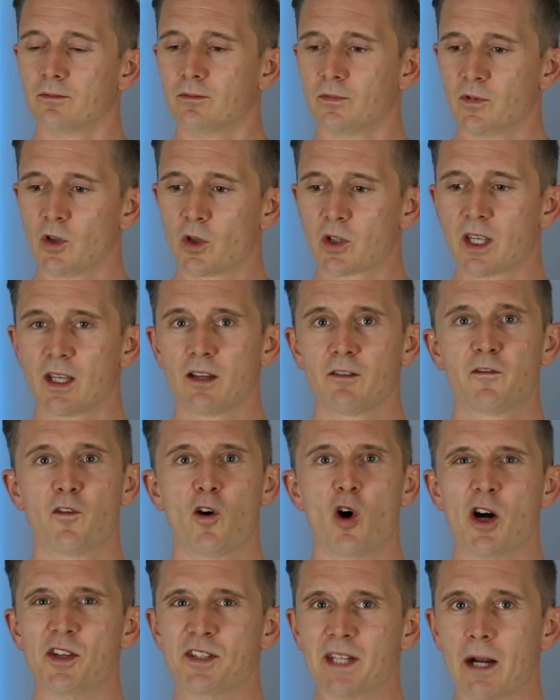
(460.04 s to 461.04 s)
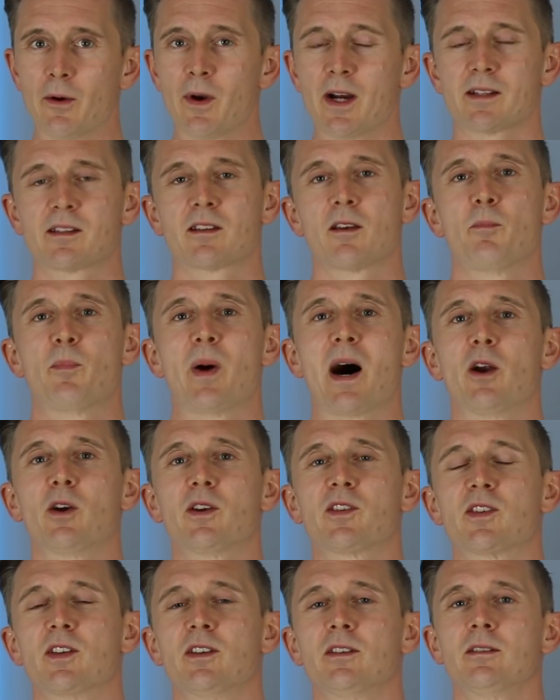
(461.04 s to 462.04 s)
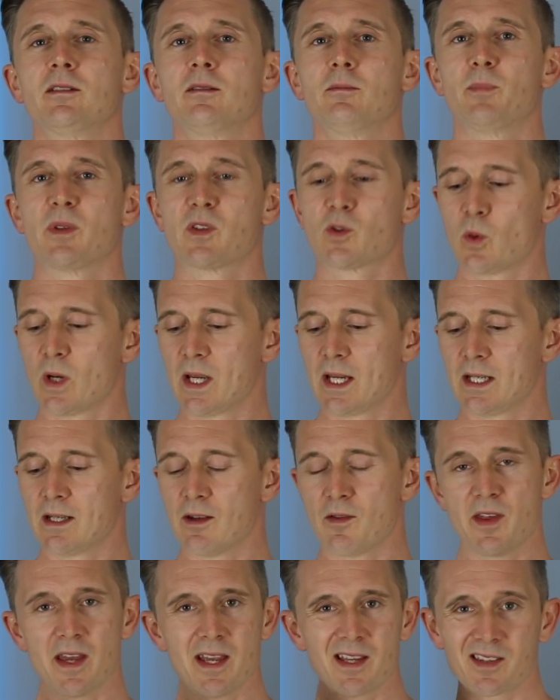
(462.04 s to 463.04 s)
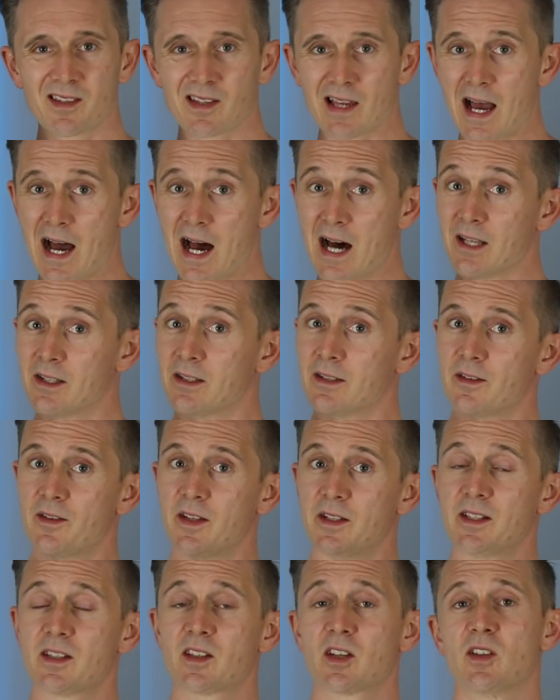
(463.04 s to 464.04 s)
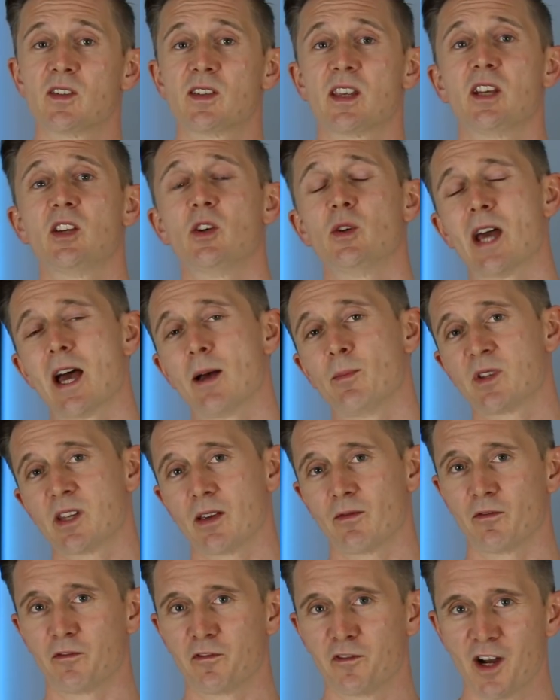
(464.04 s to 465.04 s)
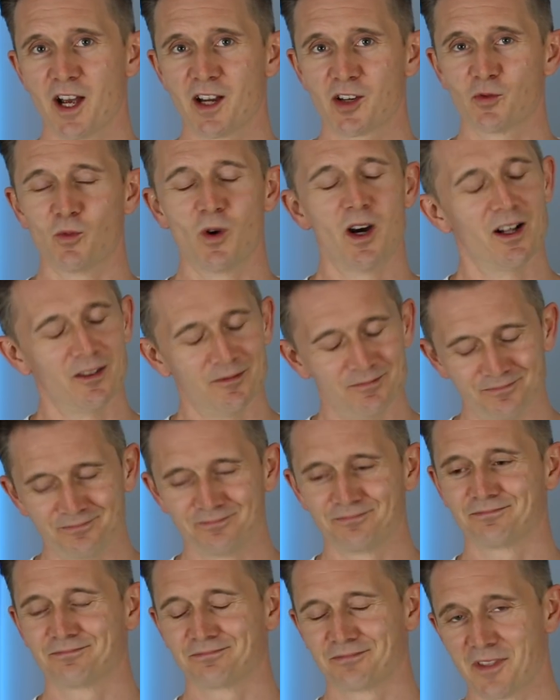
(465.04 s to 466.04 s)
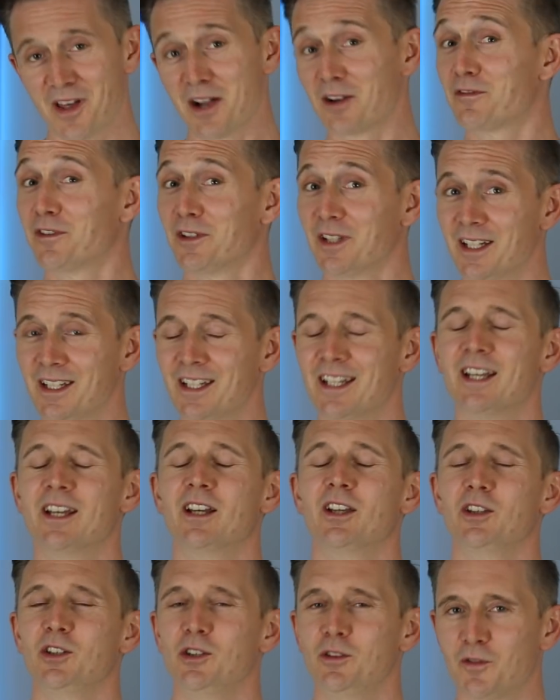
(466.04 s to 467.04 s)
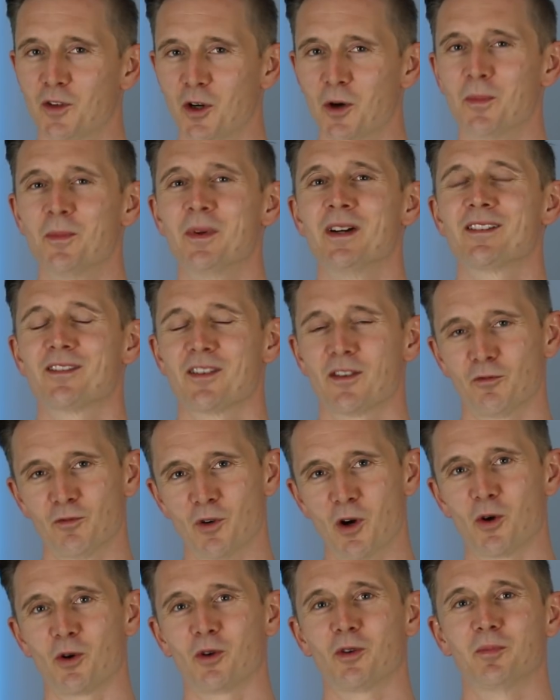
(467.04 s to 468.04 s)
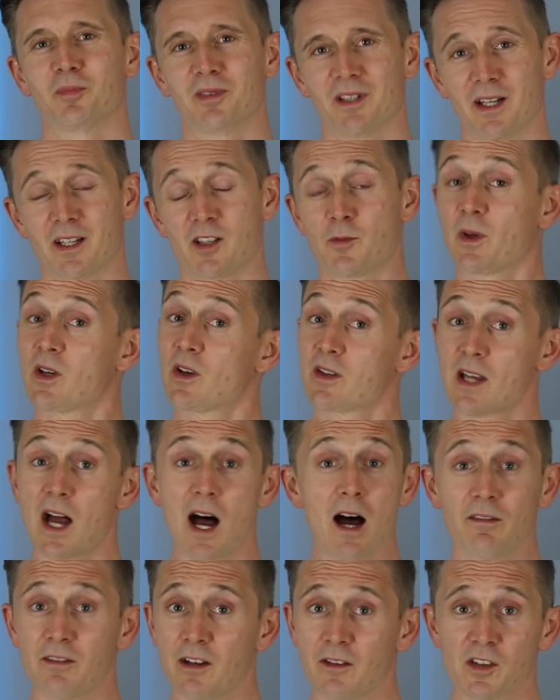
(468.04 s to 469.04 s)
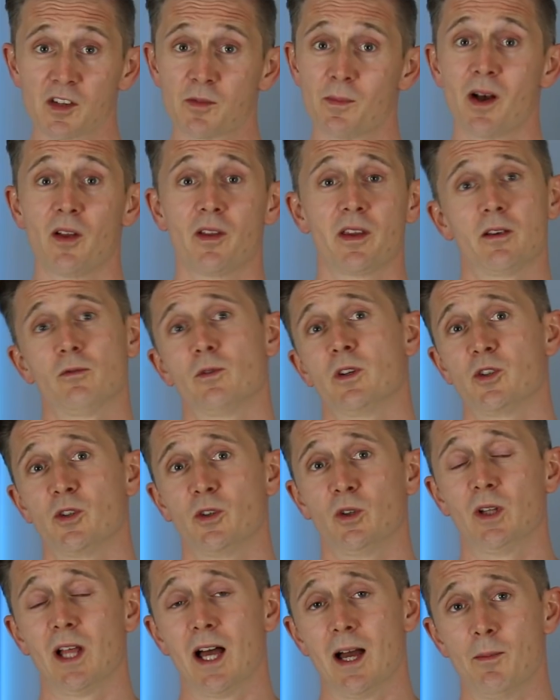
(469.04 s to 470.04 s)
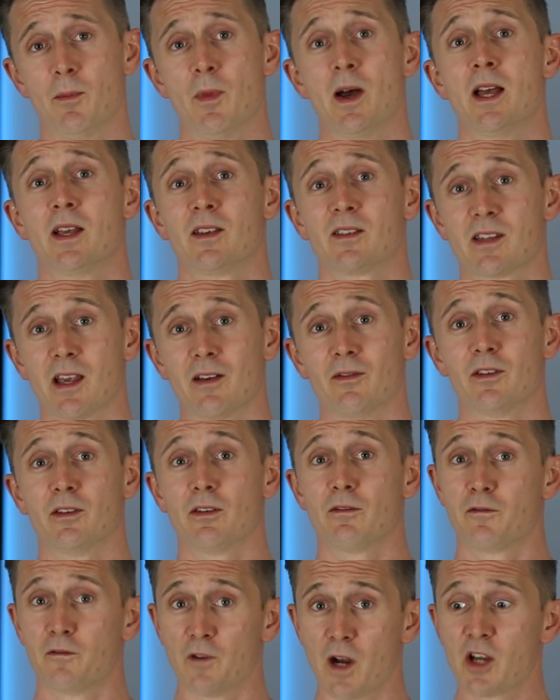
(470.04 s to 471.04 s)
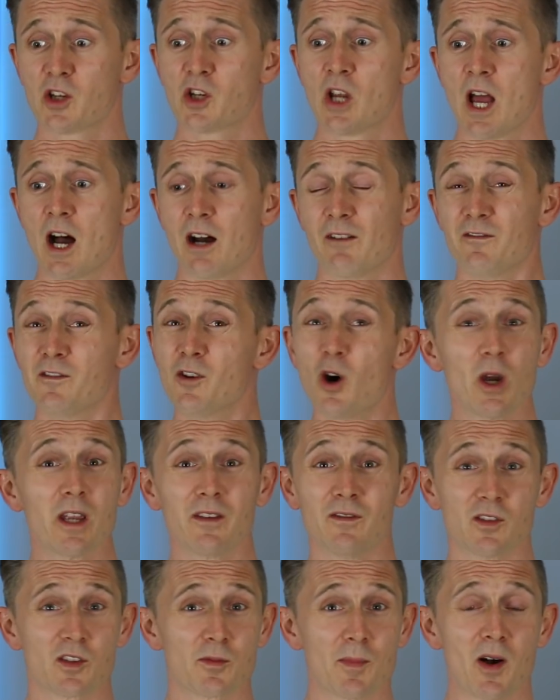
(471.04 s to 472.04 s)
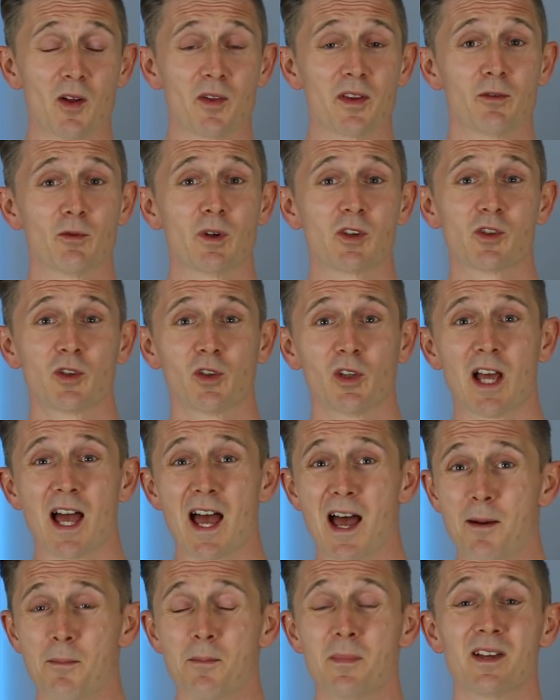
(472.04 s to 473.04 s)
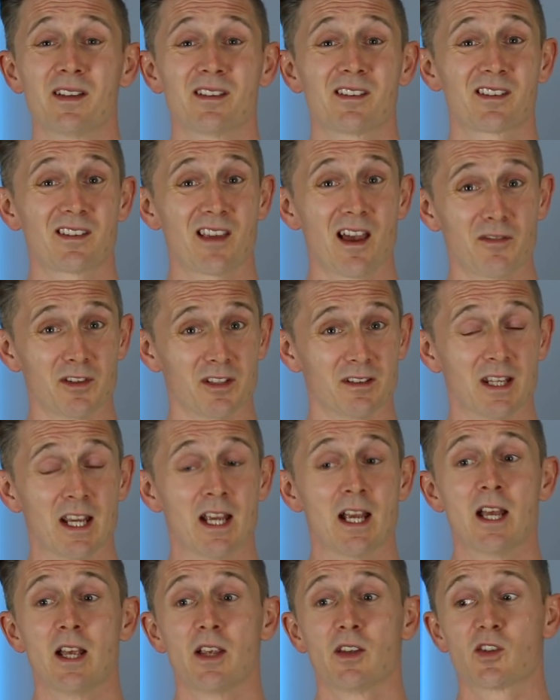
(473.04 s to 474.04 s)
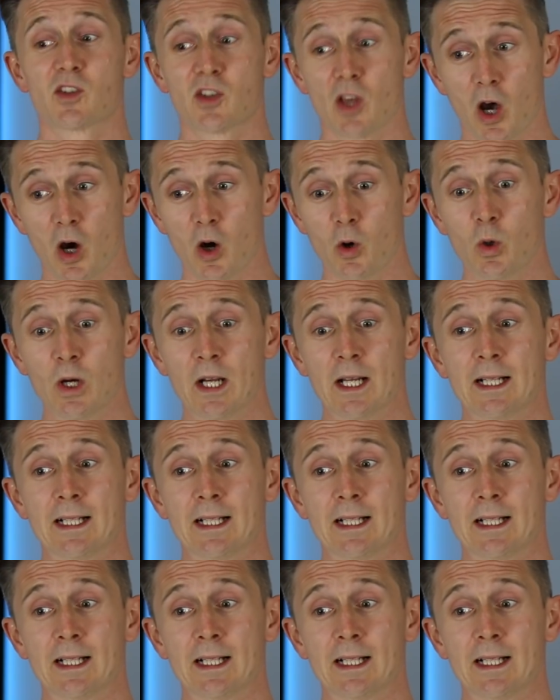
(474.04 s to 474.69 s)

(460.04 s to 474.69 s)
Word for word: looking for a direct comparison between this and the discontinued M7 Fresh, well, Thankfully, you've come to the wrong place because I've never smelt the original M7 fresh. I've not even smelt the original M7. So